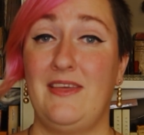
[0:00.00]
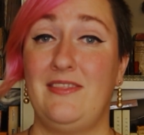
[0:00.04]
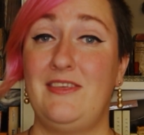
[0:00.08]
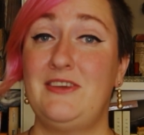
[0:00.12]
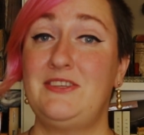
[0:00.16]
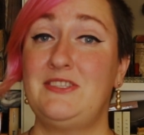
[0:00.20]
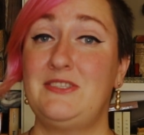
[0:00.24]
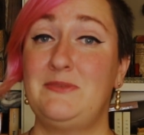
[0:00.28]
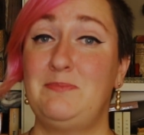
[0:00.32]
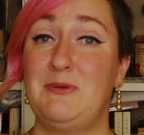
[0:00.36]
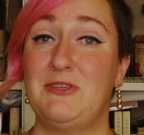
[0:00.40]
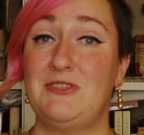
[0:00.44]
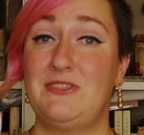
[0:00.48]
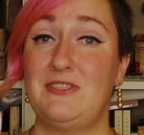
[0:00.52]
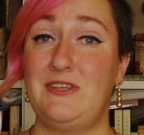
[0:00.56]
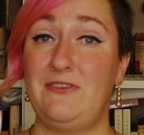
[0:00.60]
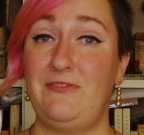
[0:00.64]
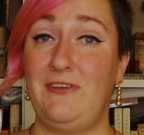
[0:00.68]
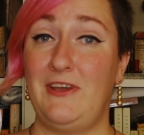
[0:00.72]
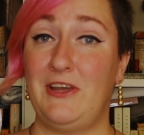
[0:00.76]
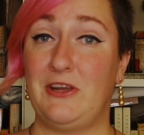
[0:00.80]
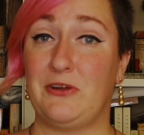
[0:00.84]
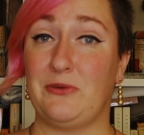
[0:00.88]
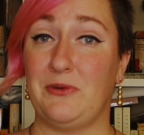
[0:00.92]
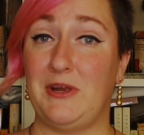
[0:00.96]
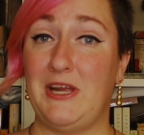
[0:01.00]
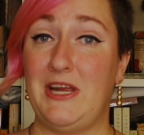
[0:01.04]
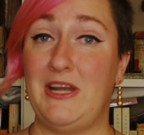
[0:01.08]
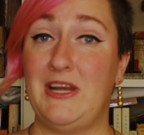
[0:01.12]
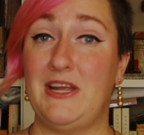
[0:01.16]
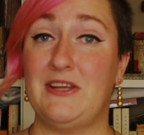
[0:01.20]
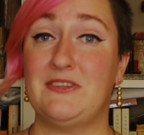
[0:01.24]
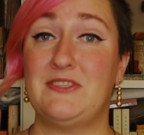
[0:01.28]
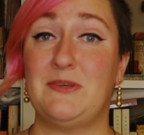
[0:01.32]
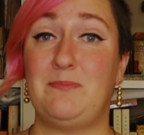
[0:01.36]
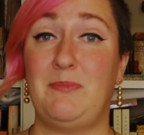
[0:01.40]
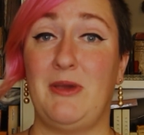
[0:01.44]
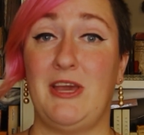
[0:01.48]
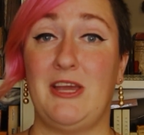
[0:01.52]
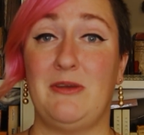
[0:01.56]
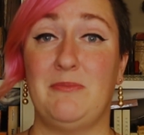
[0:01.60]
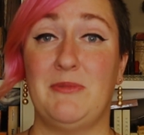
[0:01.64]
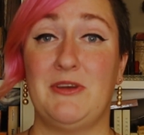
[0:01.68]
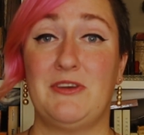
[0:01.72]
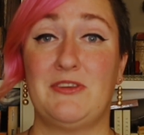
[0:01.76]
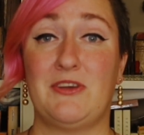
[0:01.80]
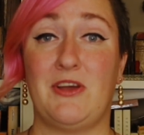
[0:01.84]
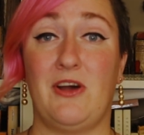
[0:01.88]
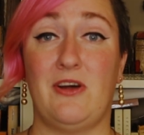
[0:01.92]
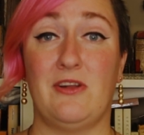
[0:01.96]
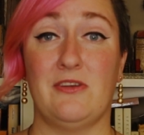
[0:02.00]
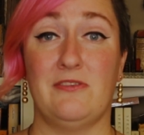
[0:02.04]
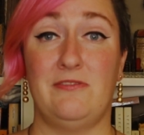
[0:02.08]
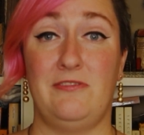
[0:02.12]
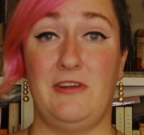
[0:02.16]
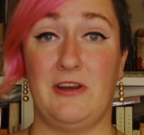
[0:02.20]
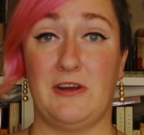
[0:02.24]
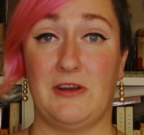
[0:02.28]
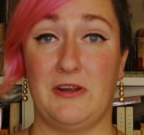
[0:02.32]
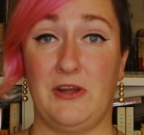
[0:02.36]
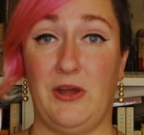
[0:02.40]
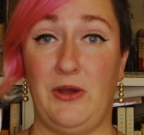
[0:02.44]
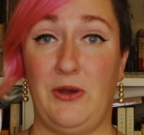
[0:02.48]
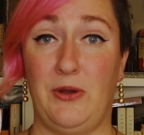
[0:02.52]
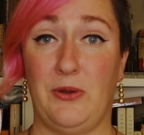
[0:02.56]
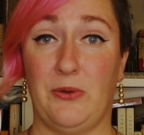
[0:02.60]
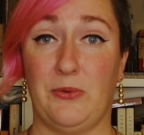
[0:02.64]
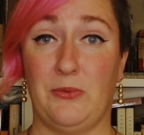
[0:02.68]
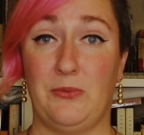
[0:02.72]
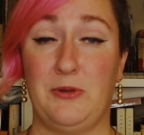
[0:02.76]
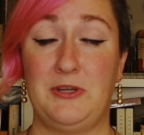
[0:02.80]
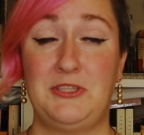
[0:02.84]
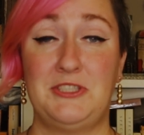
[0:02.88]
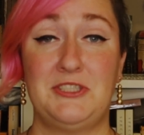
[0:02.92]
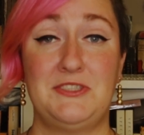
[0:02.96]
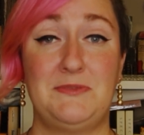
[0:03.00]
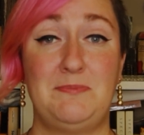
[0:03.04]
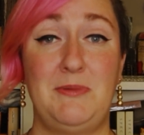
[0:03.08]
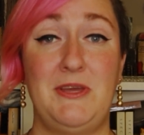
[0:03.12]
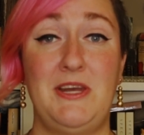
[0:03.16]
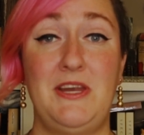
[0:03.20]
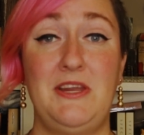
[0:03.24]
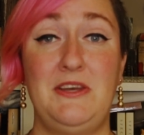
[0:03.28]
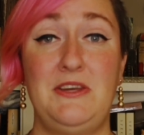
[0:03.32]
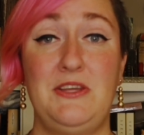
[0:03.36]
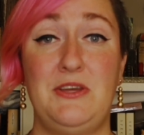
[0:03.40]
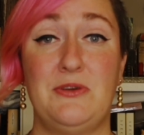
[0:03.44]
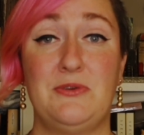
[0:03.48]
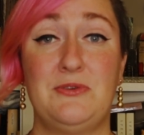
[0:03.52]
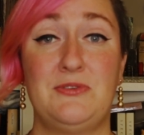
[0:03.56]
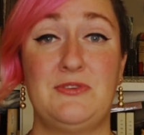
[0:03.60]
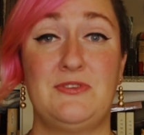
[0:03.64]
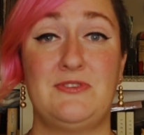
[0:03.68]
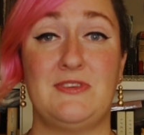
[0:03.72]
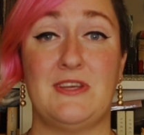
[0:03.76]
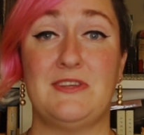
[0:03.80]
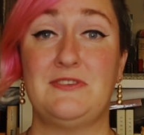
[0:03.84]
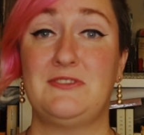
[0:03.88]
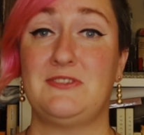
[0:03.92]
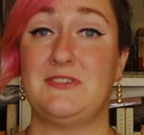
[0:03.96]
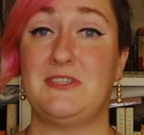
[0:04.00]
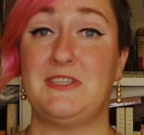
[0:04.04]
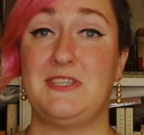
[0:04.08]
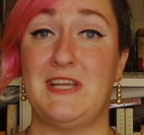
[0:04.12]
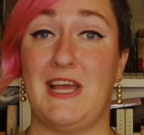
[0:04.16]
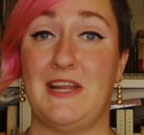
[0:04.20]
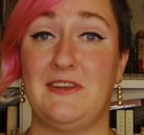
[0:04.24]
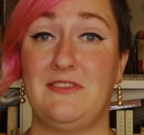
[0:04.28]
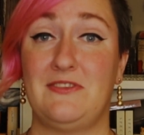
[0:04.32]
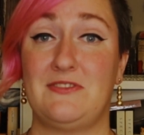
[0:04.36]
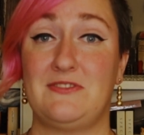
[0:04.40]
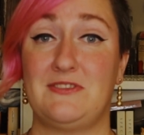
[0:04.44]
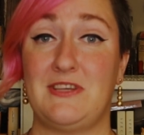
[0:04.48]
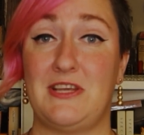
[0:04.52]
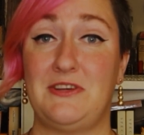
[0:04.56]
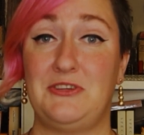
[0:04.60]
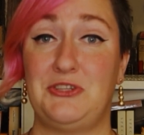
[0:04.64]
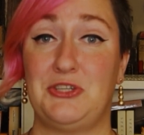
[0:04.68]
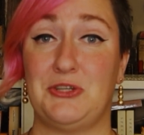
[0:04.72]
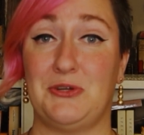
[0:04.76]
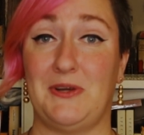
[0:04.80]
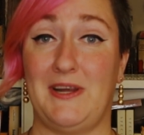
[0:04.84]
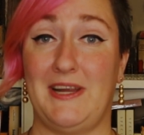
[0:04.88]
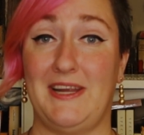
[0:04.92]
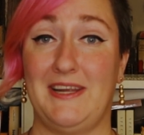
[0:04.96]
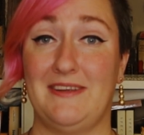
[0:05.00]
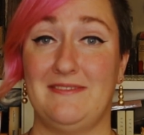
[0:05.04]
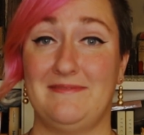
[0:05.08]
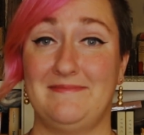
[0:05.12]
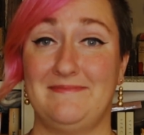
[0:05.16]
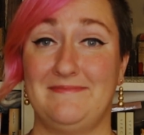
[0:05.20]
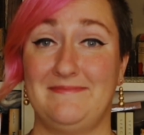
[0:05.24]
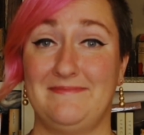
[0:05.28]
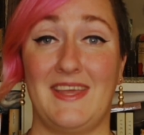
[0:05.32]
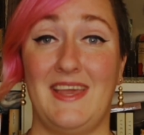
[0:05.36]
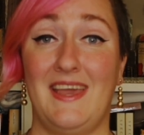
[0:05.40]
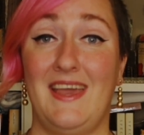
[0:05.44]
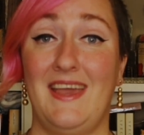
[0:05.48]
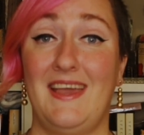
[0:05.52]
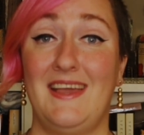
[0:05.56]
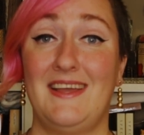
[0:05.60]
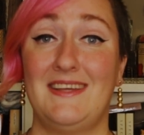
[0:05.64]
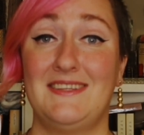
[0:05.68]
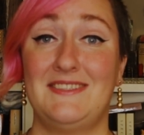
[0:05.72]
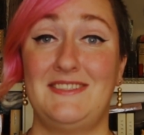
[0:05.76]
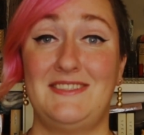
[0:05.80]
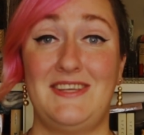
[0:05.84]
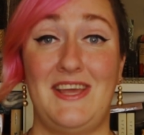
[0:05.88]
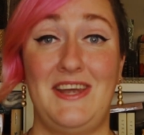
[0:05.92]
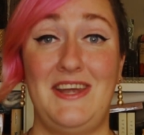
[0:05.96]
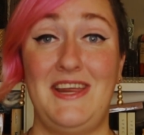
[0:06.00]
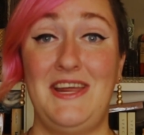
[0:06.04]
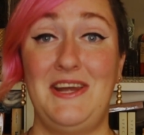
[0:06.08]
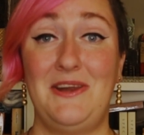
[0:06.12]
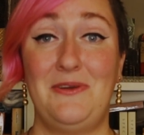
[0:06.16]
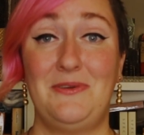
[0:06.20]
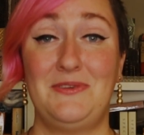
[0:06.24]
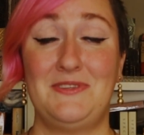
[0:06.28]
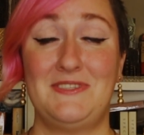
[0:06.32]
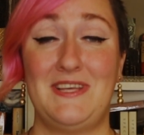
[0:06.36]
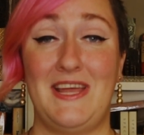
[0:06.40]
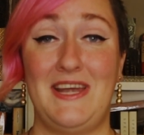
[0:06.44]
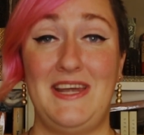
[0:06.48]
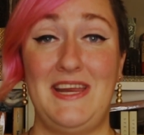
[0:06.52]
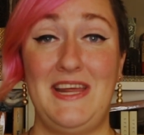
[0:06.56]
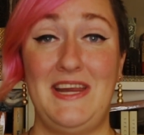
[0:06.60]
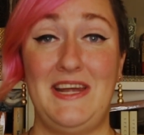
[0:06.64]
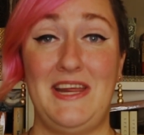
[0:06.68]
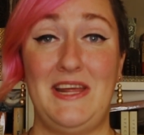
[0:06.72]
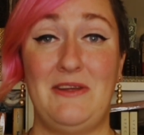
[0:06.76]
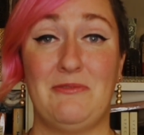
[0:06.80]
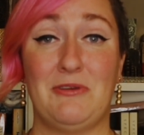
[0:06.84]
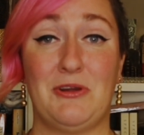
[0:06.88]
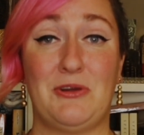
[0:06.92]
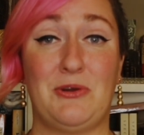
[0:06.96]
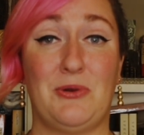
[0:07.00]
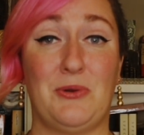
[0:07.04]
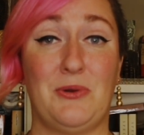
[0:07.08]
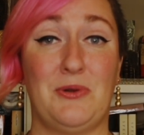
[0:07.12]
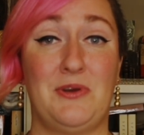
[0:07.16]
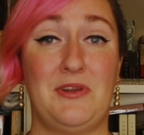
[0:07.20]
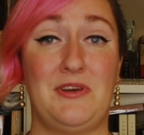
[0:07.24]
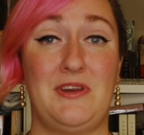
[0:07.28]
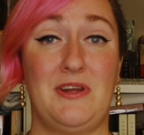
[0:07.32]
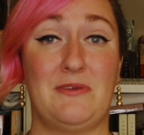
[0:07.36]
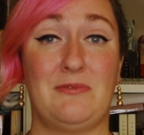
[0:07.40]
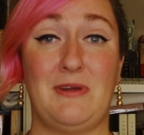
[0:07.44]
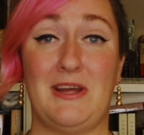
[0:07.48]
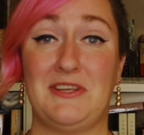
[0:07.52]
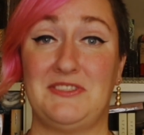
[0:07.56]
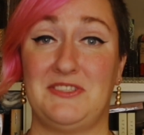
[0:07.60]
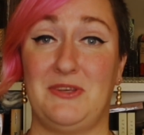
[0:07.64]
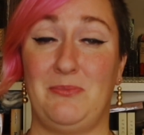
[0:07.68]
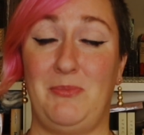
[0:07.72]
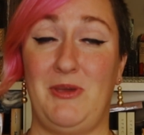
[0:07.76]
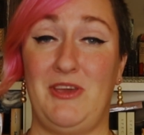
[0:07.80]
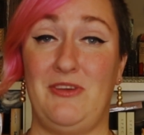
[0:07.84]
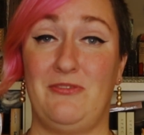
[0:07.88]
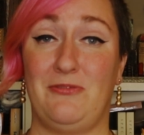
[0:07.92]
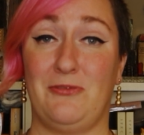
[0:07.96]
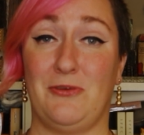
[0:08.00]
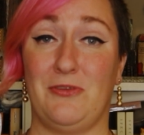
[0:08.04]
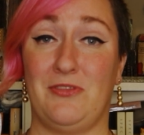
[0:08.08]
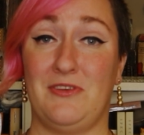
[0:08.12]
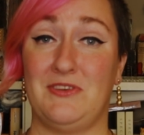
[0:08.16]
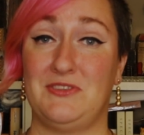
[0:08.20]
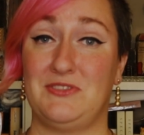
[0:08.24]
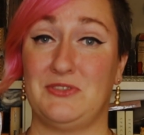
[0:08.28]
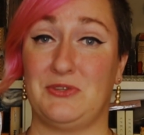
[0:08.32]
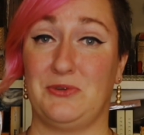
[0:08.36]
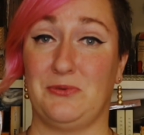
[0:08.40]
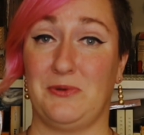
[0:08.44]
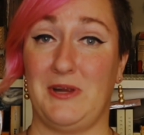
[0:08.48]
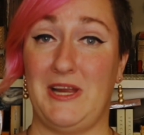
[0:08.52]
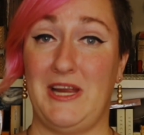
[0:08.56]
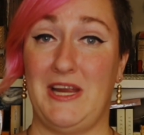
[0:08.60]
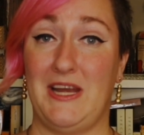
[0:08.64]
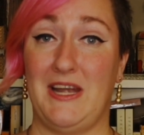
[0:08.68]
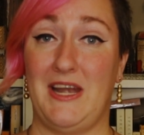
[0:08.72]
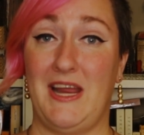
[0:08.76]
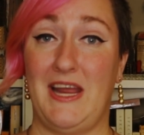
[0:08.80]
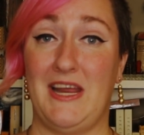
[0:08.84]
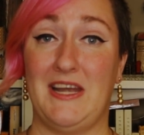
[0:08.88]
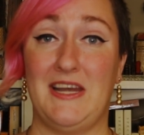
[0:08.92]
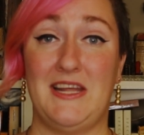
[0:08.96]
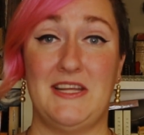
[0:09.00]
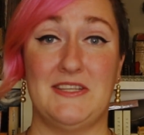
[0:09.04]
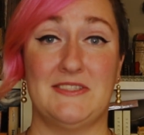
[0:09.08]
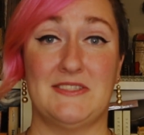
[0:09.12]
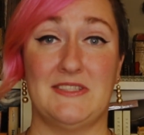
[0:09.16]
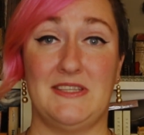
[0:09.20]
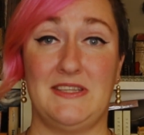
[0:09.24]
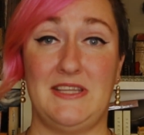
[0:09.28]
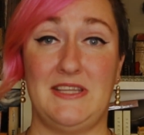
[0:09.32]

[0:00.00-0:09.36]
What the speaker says: This specific green is a pigment called vergaux, which has been in use since the 10th century. Cennino Cennini recorded a recipe for this green in his